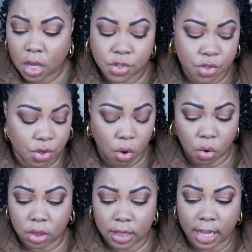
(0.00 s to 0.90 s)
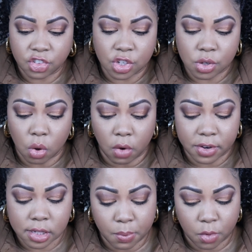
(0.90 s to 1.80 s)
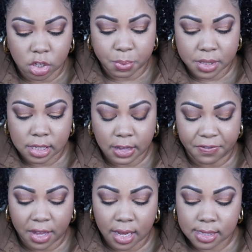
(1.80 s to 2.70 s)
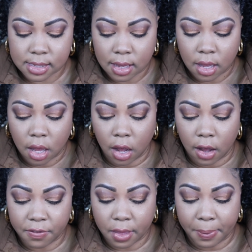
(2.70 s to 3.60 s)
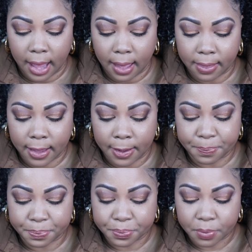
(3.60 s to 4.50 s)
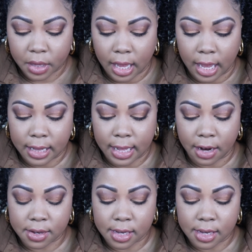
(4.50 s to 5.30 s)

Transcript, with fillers: So let's just go over some more specifics of the palette in there.